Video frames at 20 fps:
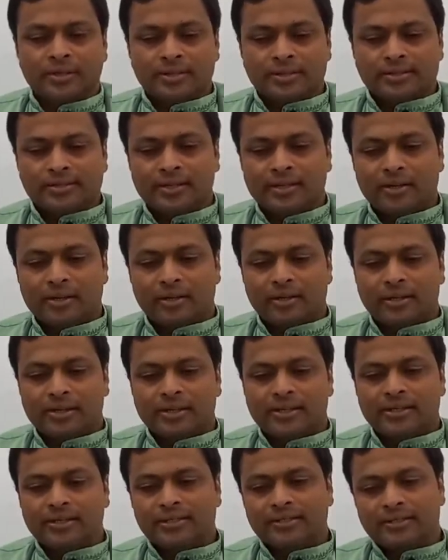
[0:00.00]
cell
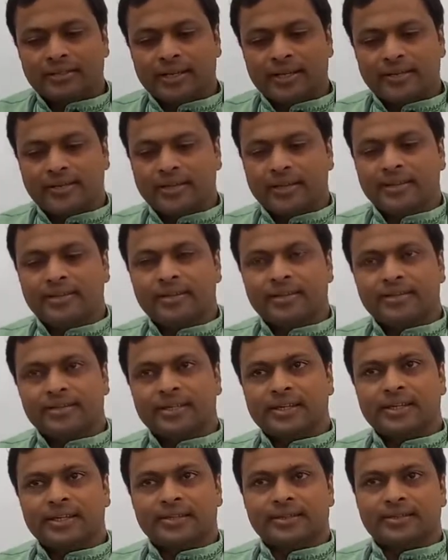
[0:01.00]
organelles, and then the
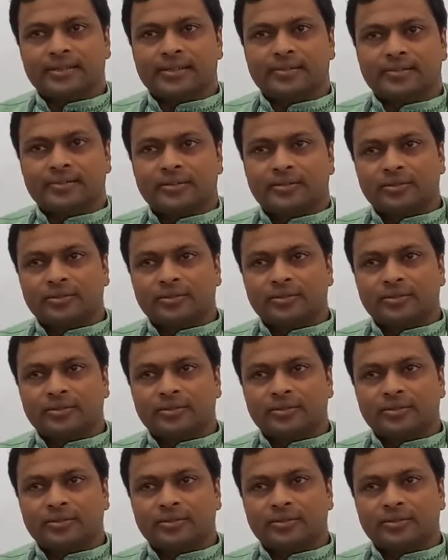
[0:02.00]
cell itself.